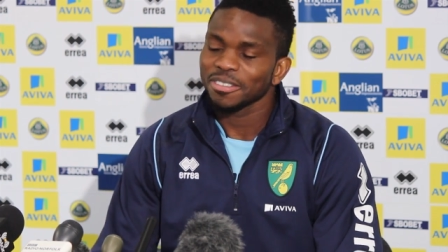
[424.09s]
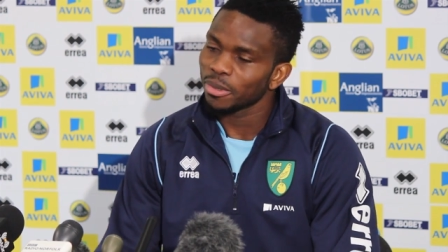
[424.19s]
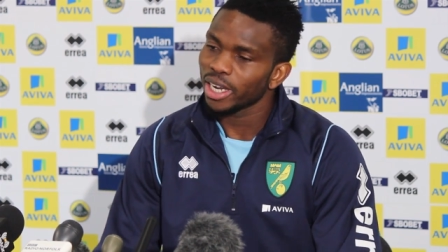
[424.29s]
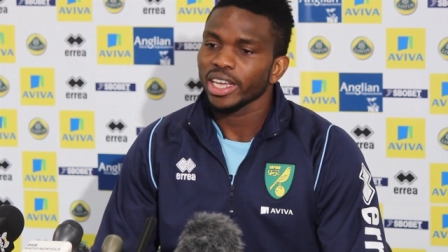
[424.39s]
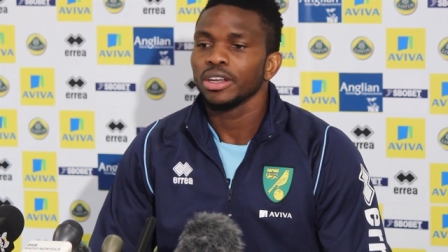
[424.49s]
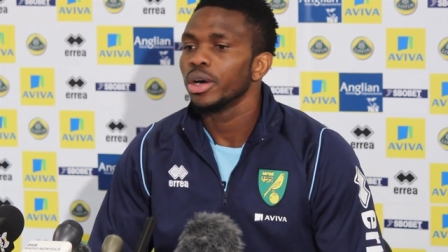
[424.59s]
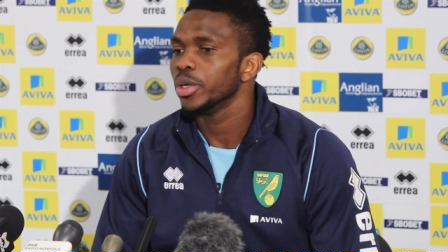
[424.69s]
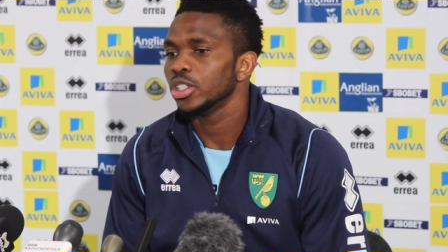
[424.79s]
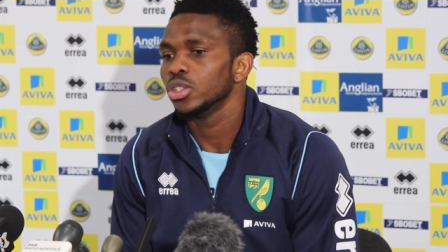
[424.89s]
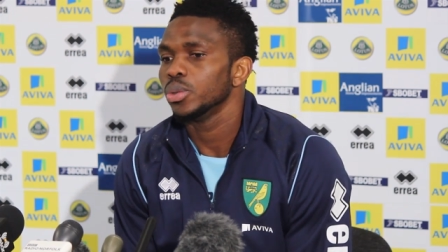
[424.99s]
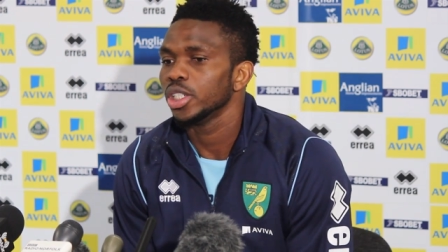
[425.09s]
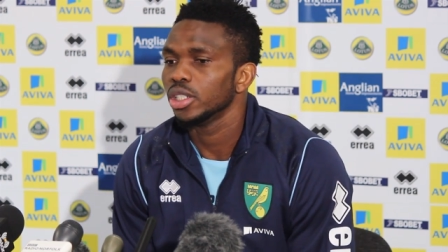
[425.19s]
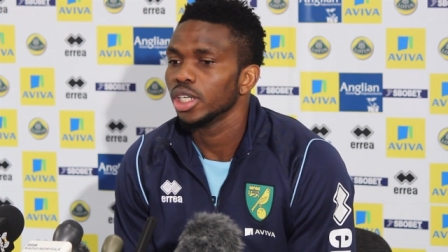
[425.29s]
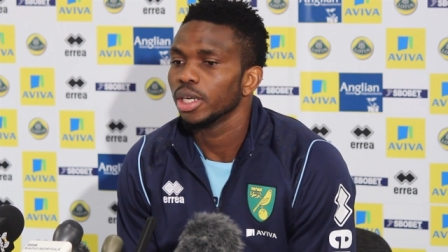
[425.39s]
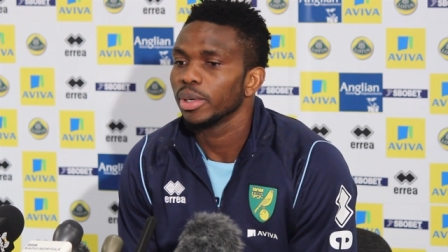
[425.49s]
but I can always do a
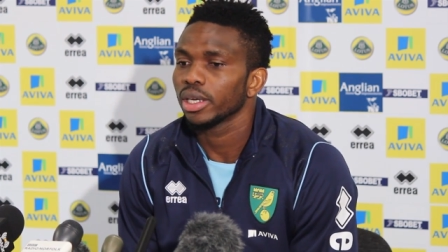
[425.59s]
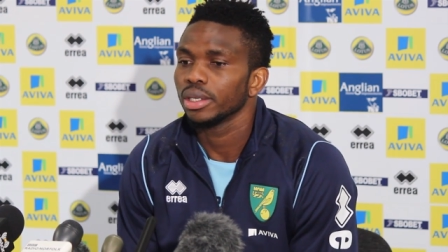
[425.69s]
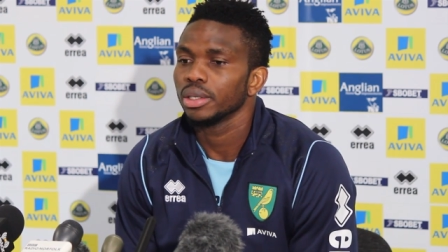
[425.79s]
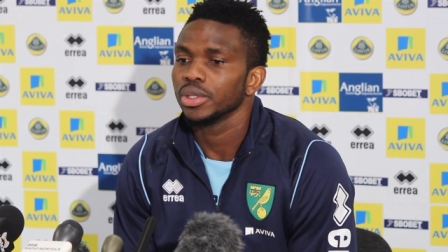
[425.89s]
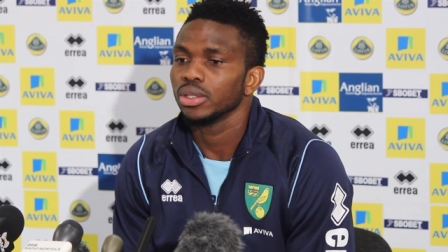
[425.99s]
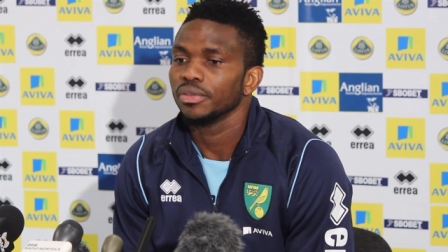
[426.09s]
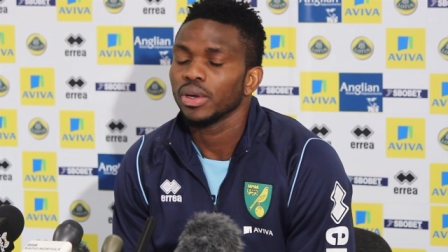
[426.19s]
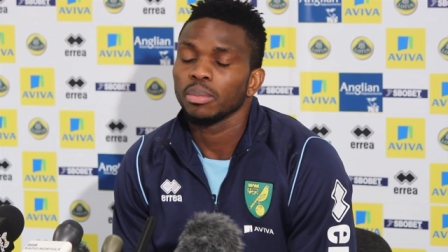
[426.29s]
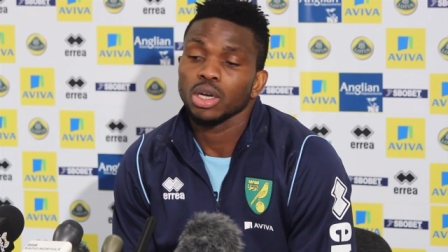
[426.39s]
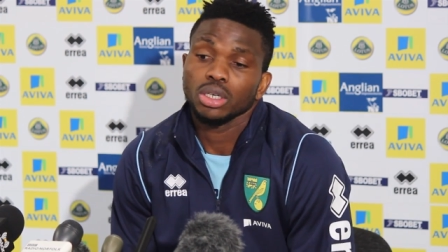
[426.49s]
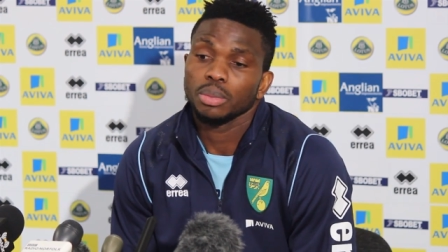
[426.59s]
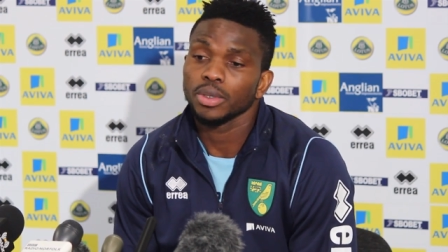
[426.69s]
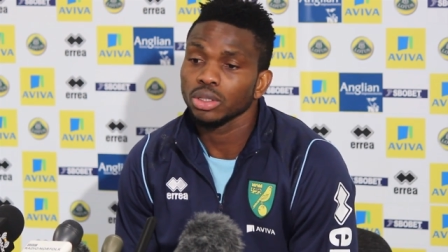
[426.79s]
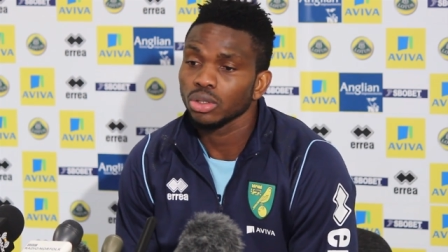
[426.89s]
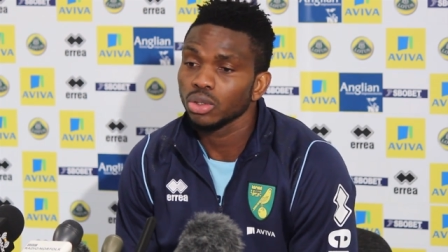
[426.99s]
job. I can always, if I'm called
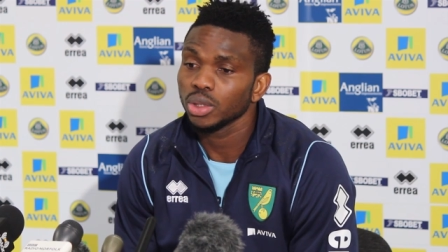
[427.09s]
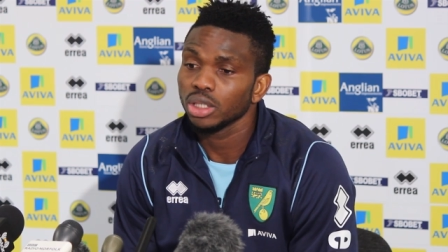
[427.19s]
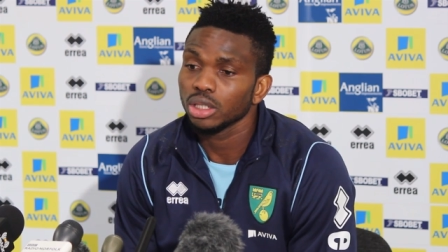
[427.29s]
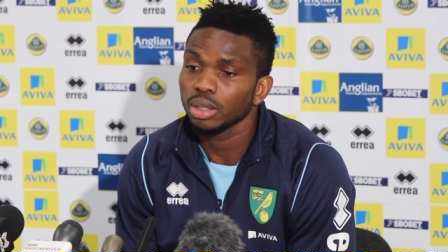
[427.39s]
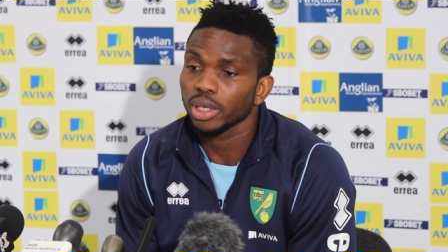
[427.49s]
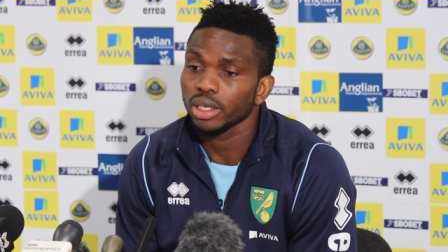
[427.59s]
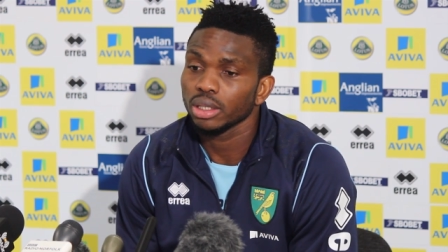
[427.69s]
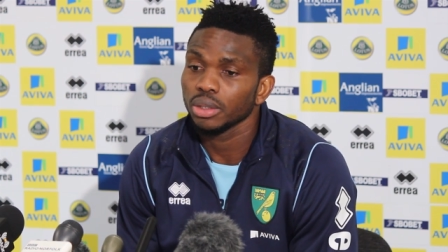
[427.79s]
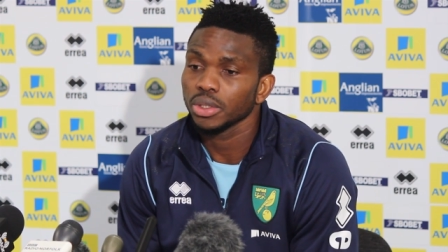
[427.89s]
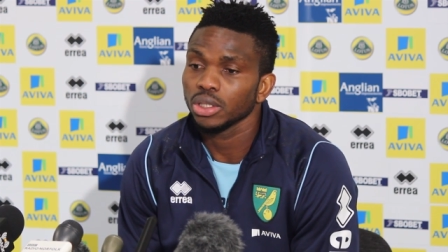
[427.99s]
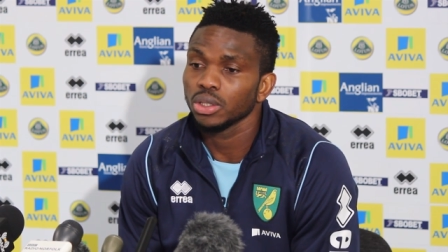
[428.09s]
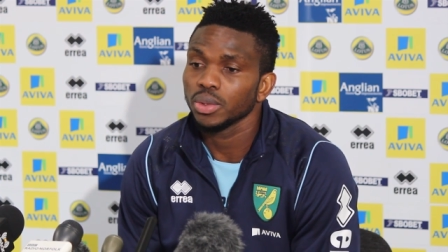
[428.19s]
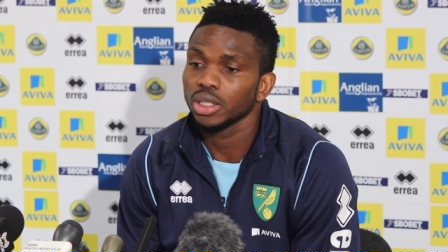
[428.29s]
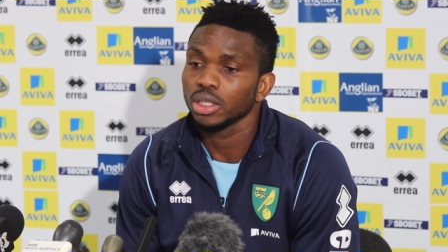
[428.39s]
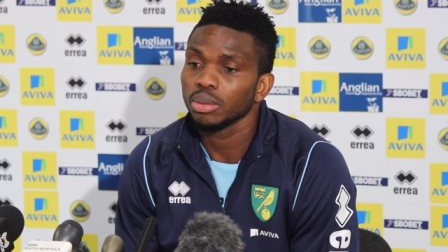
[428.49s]
upon to do a job, I can always do
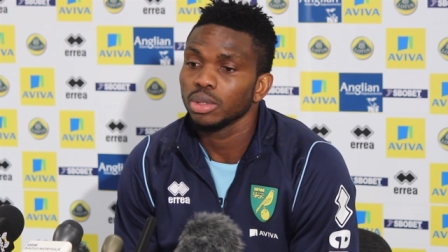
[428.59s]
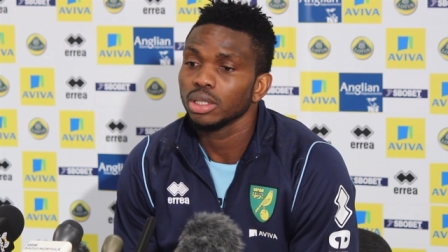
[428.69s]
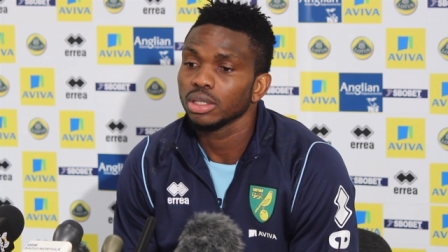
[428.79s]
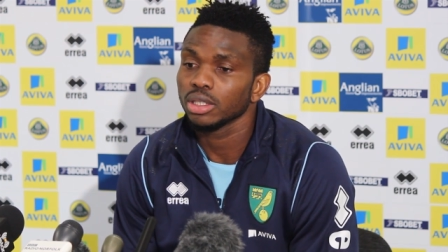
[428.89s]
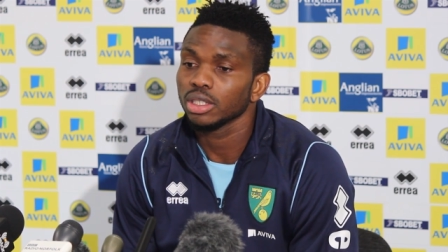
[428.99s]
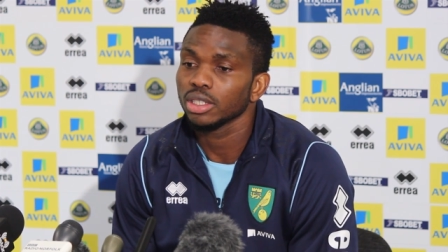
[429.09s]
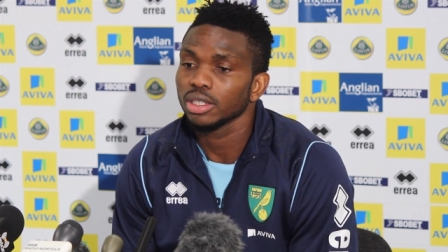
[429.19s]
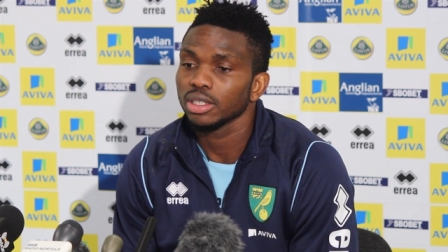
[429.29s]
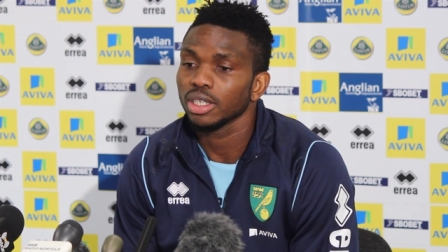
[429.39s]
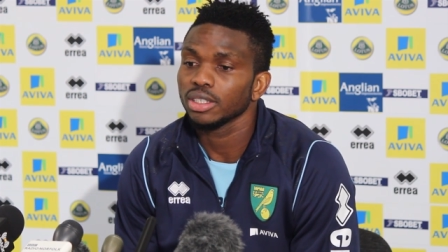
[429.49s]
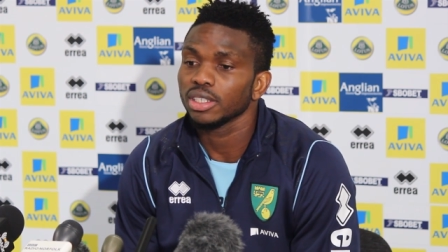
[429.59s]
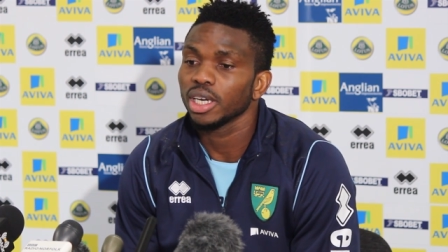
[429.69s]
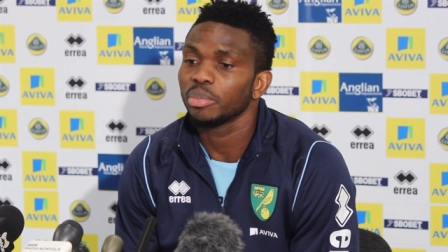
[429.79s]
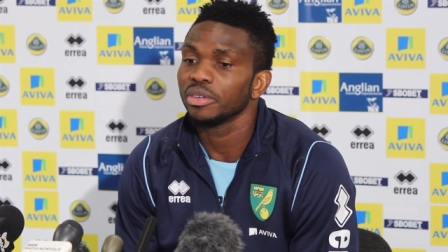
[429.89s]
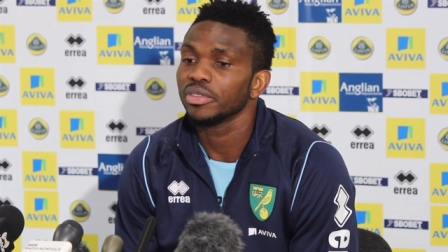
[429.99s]
a job. But you know, I think
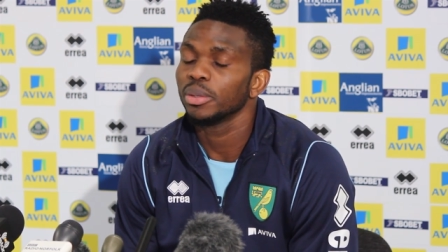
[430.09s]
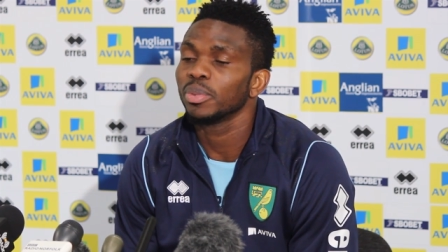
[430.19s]
I prefer